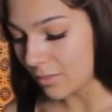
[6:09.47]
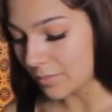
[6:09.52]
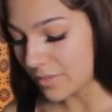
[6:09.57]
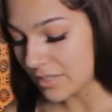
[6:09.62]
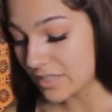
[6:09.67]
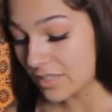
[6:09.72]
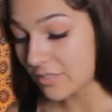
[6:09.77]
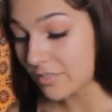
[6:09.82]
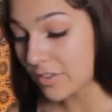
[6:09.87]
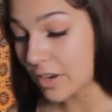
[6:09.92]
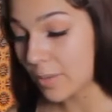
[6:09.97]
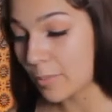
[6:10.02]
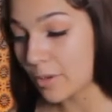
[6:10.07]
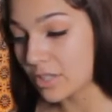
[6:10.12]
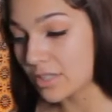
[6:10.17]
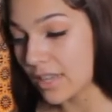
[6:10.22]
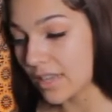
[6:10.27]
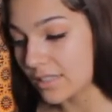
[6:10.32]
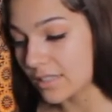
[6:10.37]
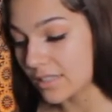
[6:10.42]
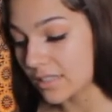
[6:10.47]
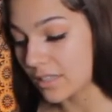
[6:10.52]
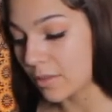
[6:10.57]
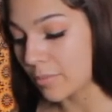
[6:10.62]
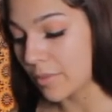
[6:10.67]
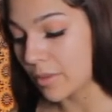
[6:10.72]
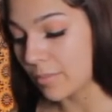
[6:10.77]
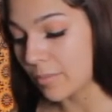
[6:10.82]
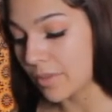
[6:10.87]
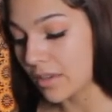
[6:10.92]
This is a very protected
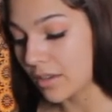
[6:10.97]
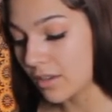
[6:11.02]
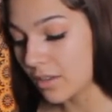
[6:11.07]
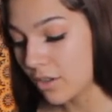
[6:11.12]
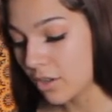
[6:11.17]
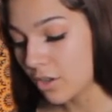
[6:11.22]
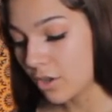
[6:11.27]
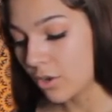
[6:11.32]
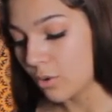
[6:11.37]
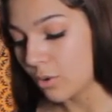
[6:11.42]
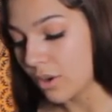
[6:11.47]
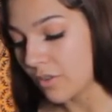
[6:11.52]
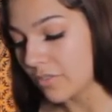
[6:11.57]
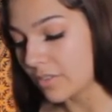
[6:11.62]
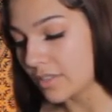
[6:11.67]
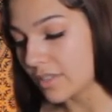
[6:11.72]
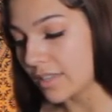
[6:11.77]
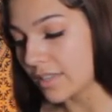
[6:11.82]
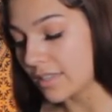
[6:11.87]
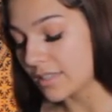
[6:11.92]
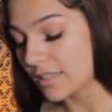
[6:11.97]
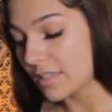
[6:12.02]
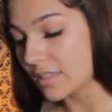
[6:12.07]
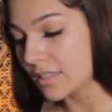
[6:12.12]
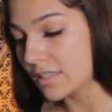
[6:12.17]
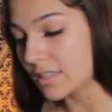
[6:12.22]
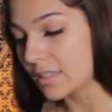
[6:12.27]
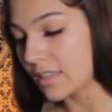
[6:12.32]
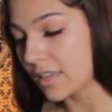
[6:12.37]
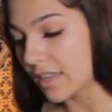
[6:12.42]
commitment. Whoever is in
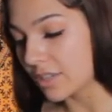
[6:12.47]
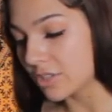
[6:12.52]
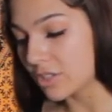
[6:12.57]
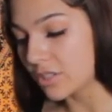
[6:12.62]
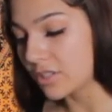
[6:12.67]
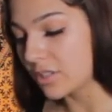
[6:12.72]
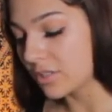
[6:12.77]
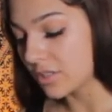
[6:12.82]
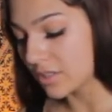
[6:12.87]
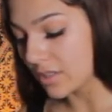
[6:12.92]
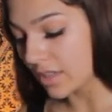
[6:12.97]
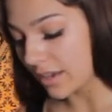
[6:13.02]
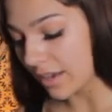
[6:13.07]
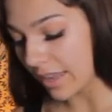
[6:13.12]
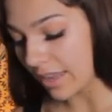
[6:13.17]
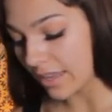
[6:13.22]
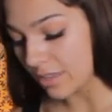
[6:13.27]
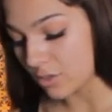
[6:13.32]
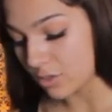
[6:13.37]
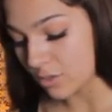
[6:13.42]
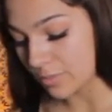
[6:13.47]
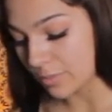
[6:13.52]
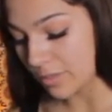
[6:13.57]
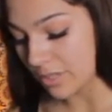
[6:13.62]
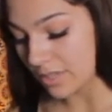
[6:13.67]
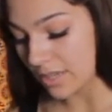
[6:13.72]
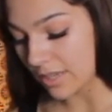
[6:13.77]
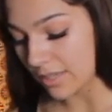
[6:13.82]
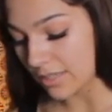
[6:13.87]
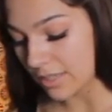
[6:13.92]
this connection, there's a lot of angels
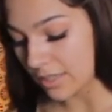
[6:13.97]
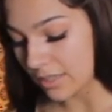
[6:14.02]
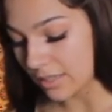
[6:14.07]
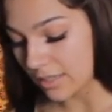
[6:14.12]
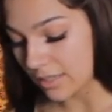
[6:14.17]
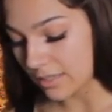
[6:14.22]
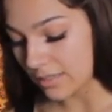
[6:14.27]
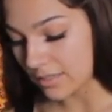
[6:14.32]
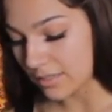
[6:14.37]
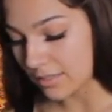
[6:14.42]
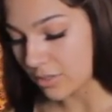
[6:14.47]
protecting this.